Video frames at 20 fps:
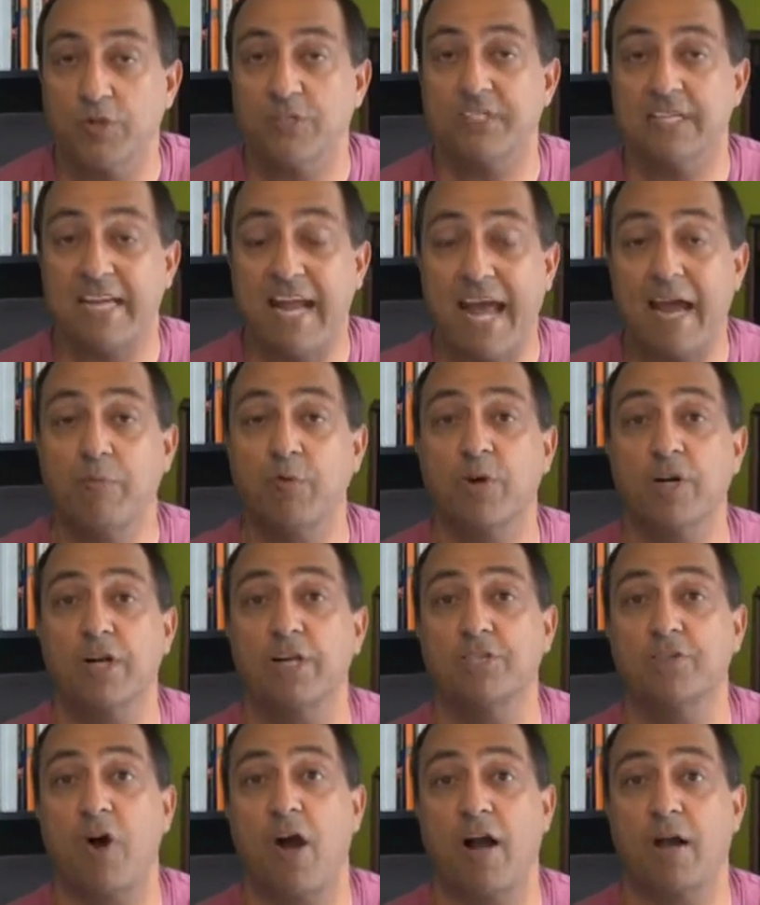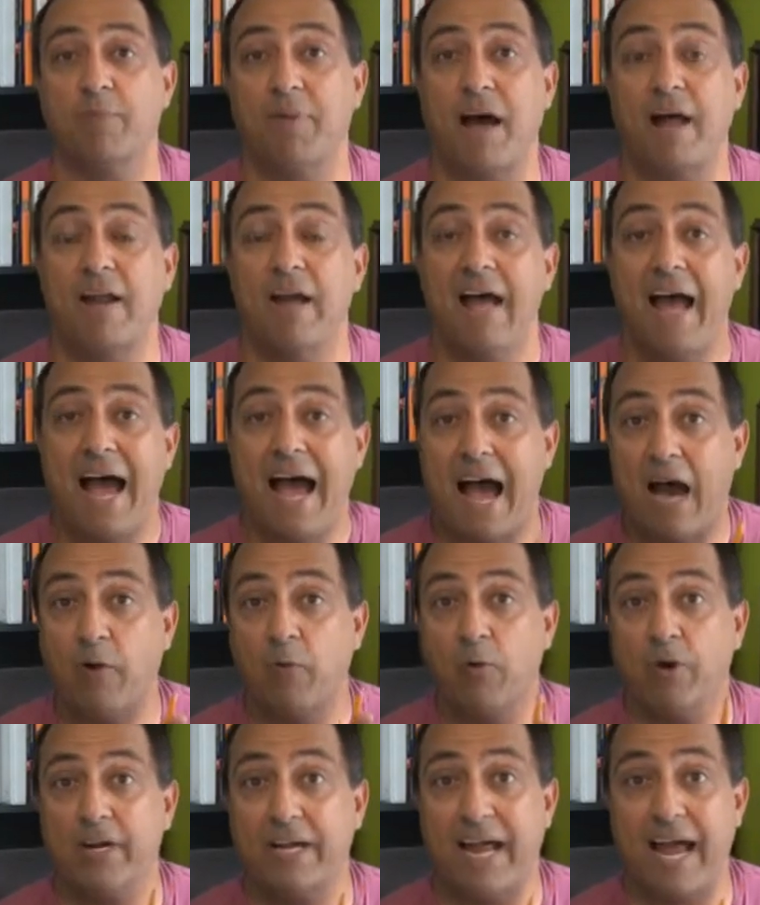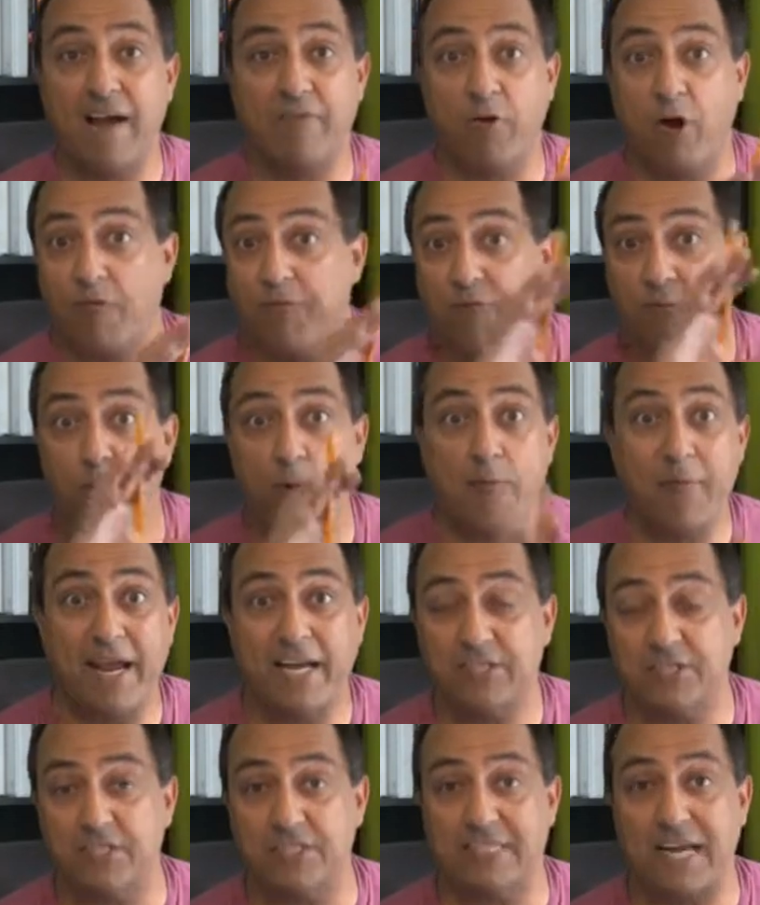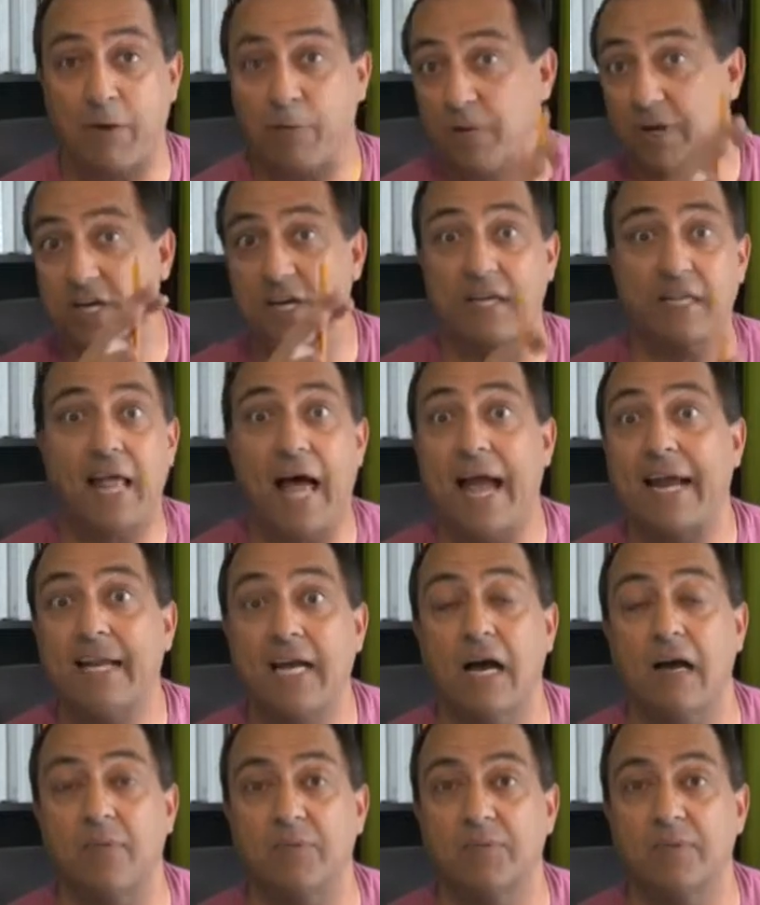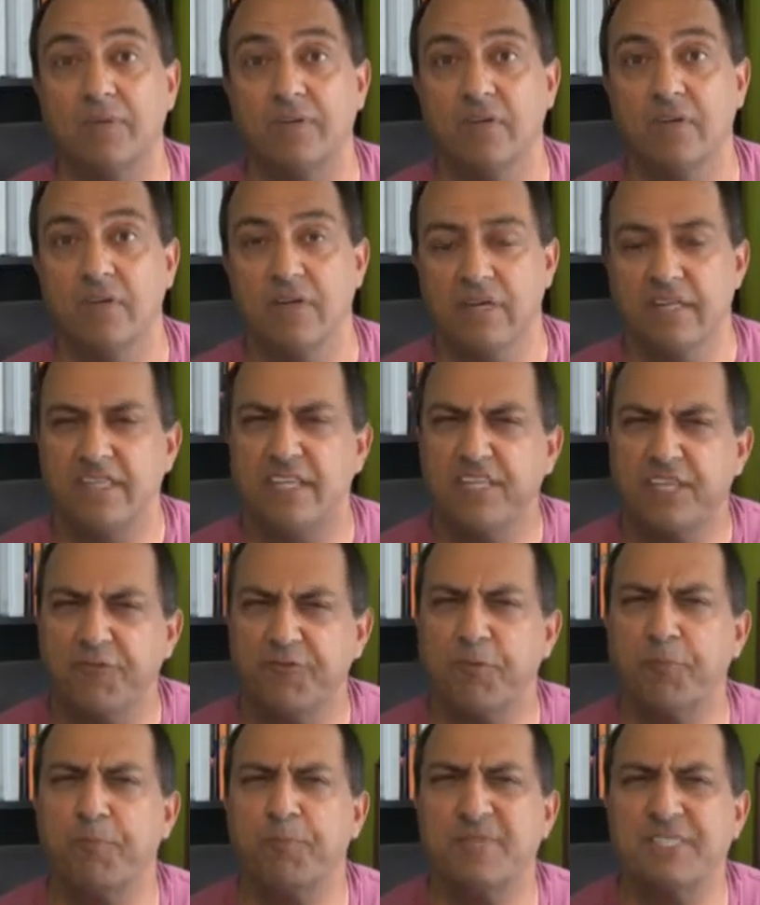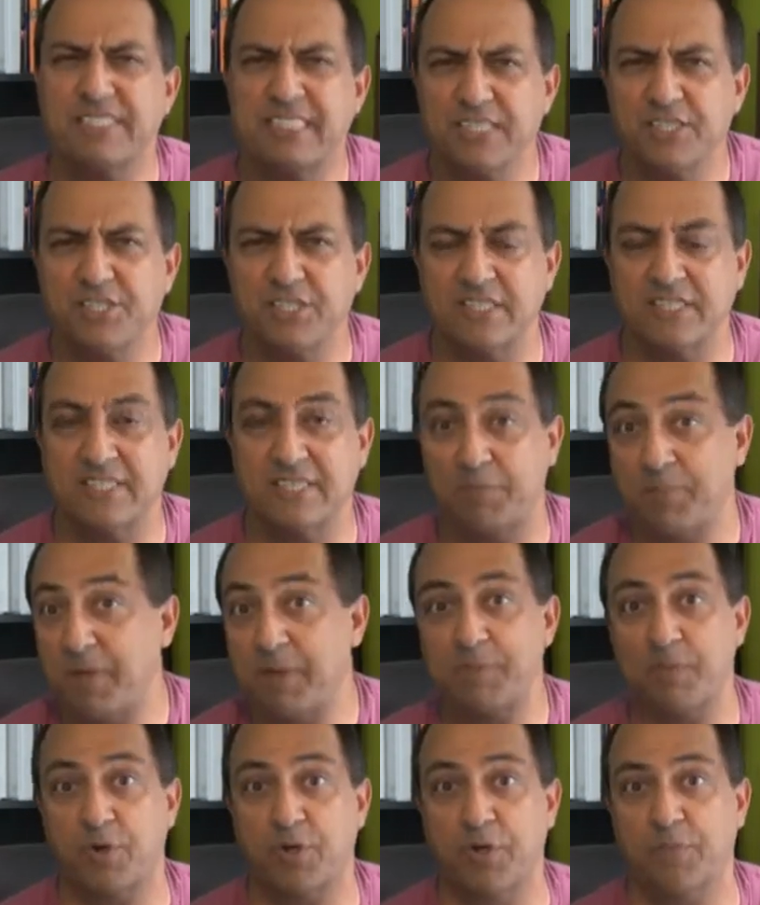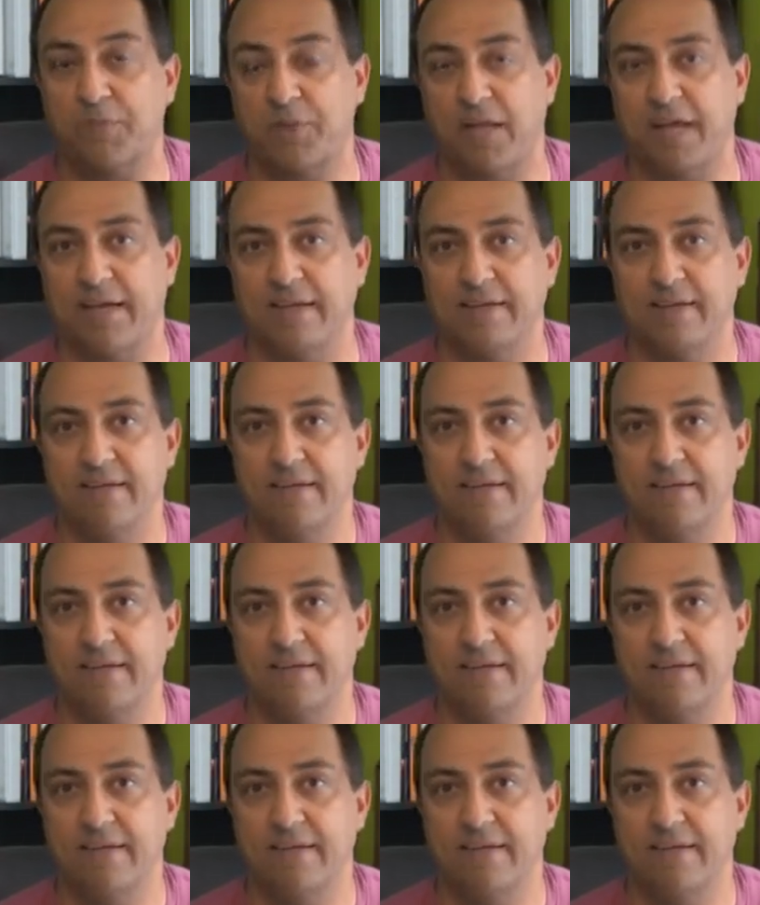Today we're going to talk about how we're going to have our formations, how we're going to line up, the different positions that people could play,